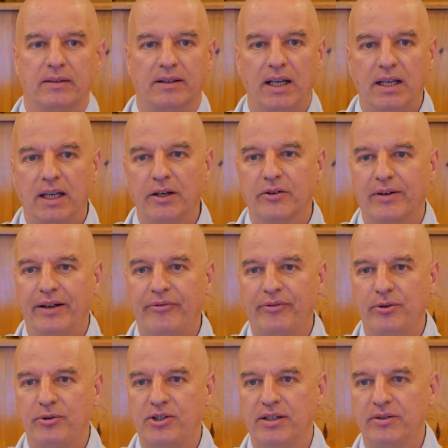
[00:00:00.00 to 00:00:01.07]
Taking
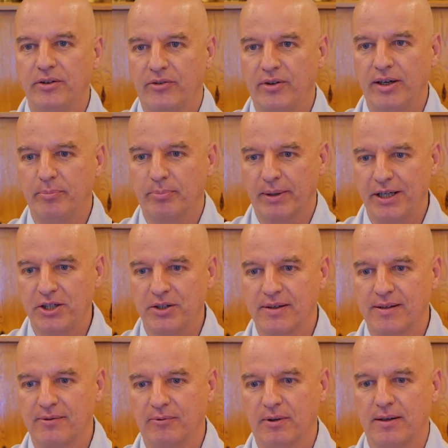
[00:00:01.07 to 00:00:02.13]
refuge in the three
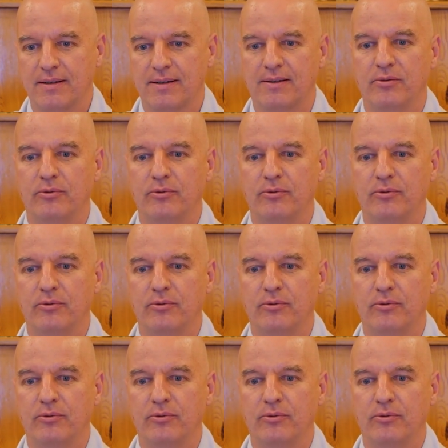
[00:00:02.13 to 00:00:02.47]
precious ones,